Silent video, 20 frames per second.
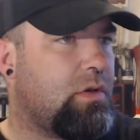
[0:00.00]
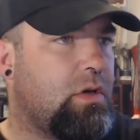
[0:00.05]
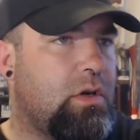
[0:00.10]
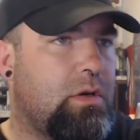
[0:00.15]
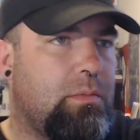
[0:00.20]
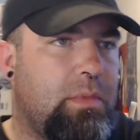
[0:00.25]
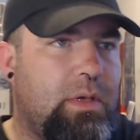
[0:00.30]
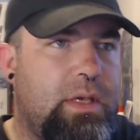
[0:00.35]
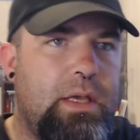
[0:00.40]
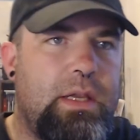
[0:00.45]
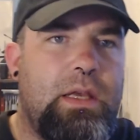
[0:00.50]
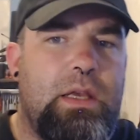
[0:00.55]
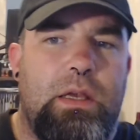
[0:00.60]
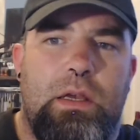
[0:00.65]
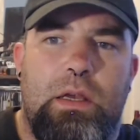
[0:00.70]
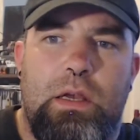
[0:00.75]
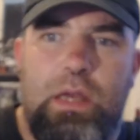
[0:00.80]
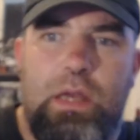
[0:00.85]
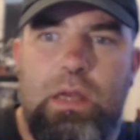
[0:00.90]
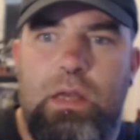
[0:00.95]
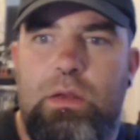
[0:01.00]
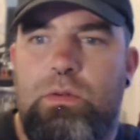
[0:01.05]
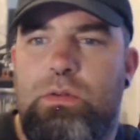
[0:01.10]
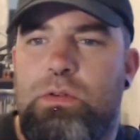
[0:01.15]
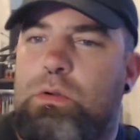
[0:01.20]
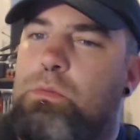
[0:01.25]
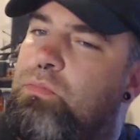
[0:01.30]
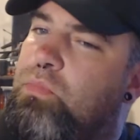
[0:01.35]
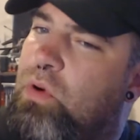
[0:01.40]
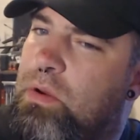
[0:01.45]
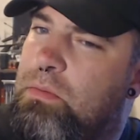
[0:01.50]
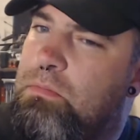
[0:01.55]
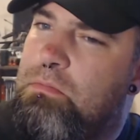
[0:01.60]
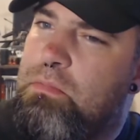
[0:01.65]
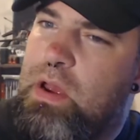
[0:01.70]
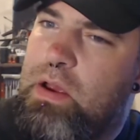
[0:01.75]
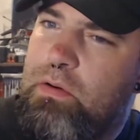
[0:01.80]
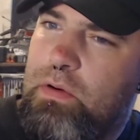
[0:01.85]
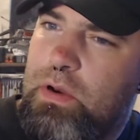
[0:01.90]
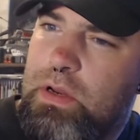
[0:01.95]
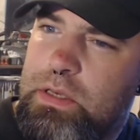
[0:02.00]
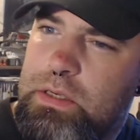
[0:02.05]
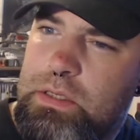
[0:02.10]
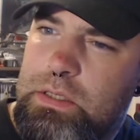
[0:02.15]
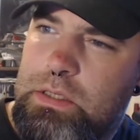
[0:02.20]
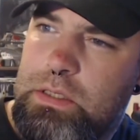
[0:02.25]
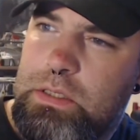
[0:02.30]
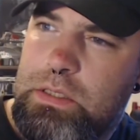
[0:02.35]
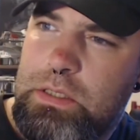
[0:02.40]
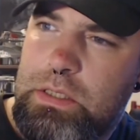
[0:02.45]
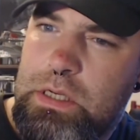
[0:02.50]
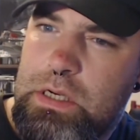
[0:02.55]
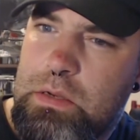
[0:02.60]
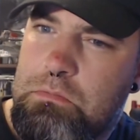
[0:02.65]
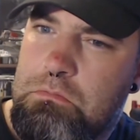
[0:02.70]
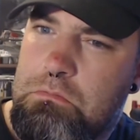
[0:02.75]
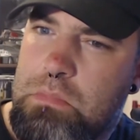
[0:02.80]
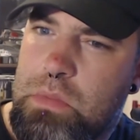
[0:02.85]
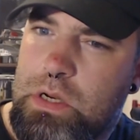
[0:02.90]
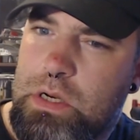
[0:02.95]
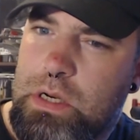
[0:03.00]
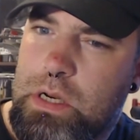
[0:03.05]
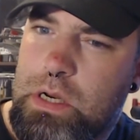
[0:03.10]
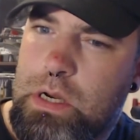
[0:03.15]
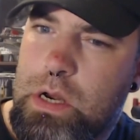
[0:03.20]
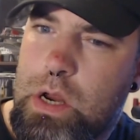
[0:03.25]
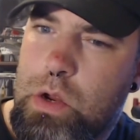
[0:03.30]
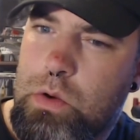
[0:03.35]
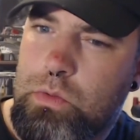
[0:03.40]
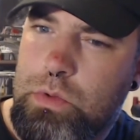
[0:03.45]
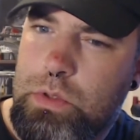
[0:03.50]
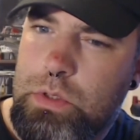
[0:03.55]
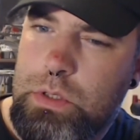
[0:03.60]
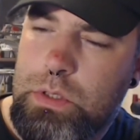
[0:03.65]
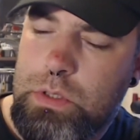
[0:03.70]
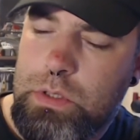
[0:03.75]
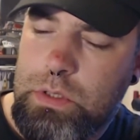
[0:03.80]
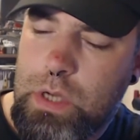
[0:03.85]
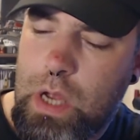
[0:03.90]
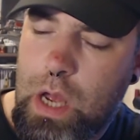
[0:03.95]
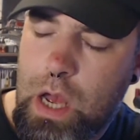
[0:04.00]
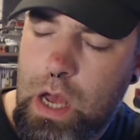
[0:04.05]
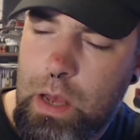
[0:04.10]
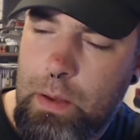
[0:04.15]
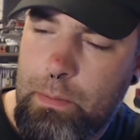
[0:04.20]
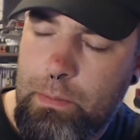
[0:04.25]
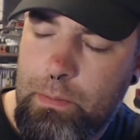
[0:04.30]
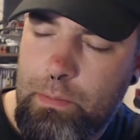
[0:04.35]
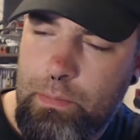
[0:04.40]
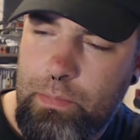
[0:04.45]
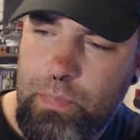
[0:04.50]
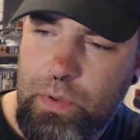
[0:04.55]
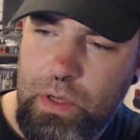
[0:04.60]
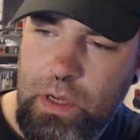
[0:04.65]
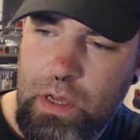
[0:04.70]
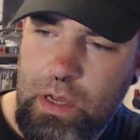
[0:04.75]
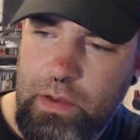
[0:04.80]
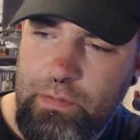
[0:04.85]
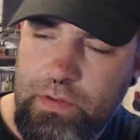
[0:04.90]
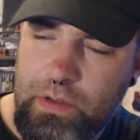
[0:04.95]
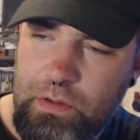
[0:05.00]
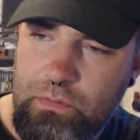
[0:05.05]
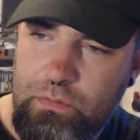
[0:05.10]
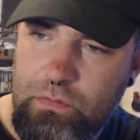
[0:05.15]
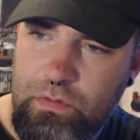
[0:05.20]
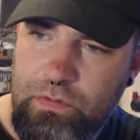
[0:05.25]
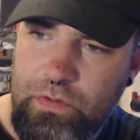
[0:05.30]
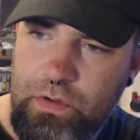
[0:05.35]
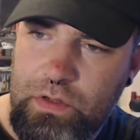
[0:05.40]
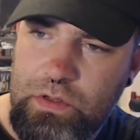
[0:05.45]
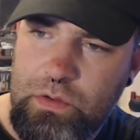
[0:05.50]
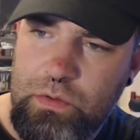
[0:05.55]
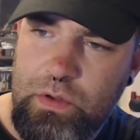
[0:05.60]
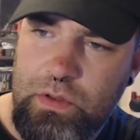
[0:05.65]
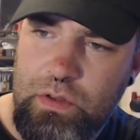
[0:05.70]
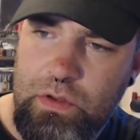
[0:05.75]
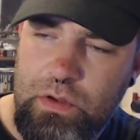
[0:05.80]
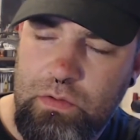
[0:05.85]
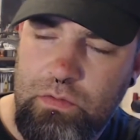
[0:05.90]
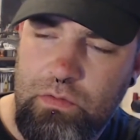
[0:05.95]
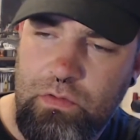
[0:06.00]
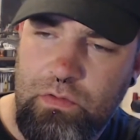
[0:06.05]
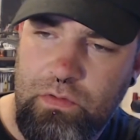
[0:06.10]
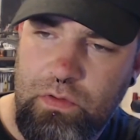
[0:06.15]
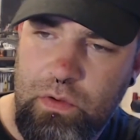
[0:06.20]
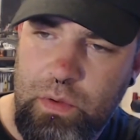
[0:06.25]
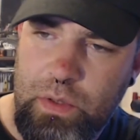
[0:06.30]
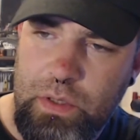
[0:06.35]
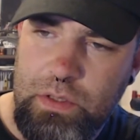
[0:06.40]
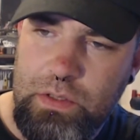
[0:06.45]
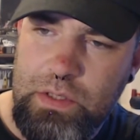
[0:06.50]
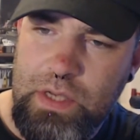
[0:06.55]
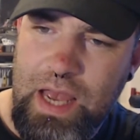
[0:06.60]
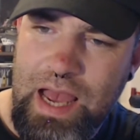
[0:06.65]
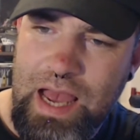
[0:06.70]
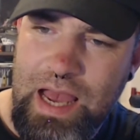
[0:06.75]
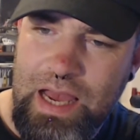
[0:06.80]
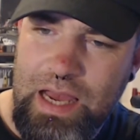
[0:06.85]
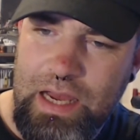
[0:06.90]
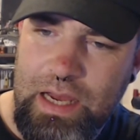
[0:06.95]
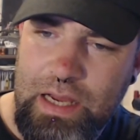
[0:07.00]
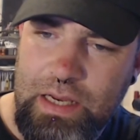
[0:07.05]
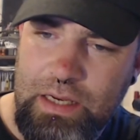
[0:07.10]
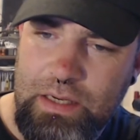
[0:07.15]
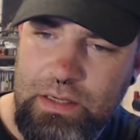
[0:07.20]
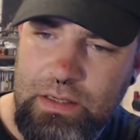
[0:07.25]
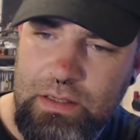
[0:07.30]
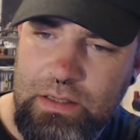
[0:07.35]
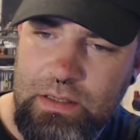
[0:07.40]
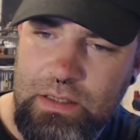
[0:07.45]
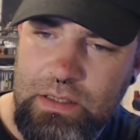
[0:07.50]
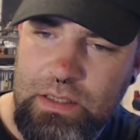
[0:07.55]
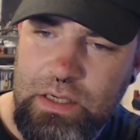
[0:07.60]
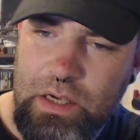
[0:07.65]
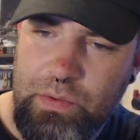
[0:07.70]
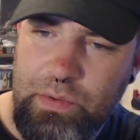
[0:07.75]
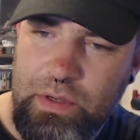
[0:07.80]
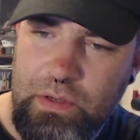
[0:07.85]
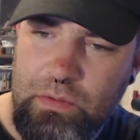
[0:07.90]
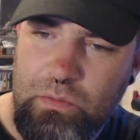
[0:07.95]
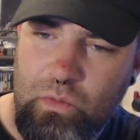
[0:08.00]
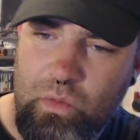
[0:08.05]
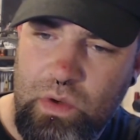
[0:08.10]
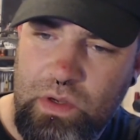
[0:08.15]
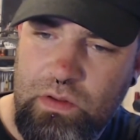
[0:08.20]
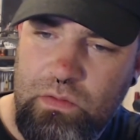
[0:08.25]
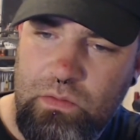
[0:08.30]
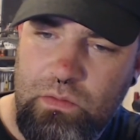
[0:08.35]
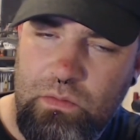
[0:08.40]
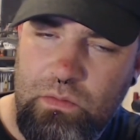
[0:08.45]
I'm getting a sort of primarily cinnamon note, but having referred to other reviewers and going with